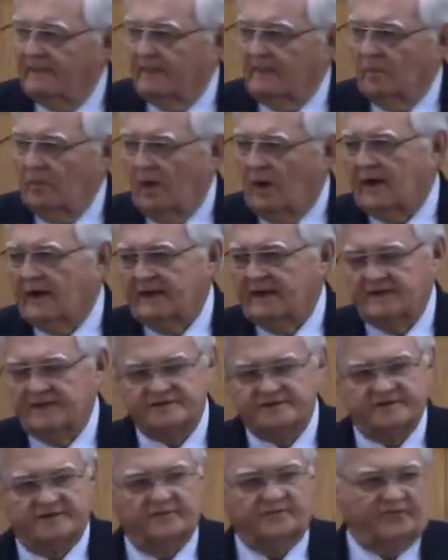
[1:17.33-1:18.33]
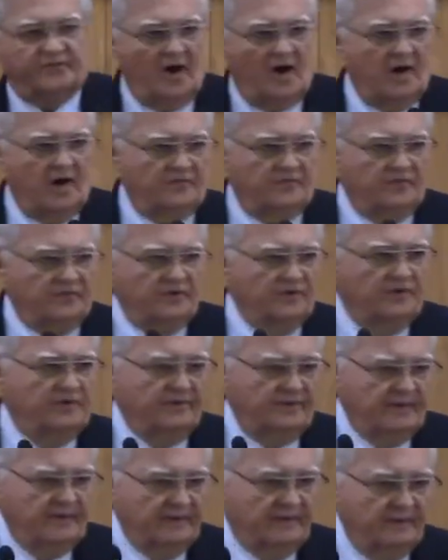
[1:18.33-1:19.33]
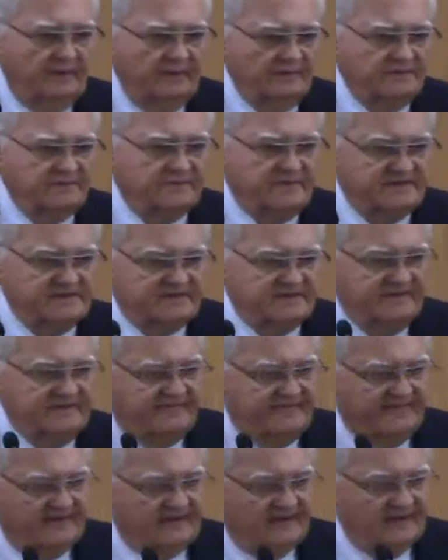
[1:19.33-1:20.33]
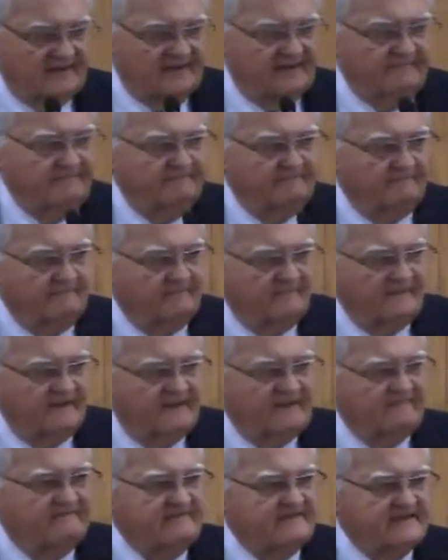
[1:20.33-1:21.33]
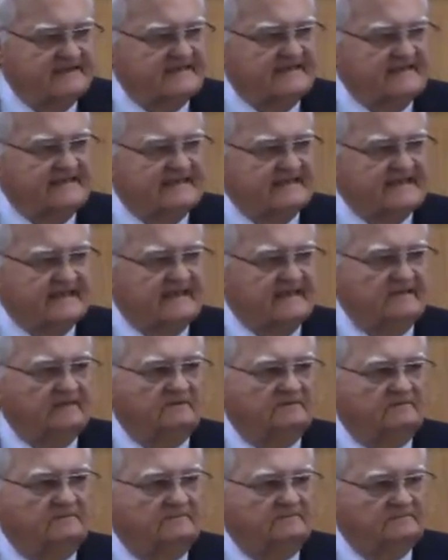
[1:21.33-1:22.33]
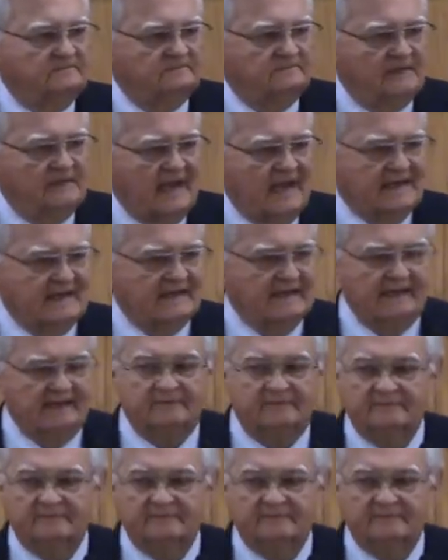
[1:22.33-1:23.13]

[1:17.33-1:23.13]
What is the Father doing specifically? Give me a detail right now.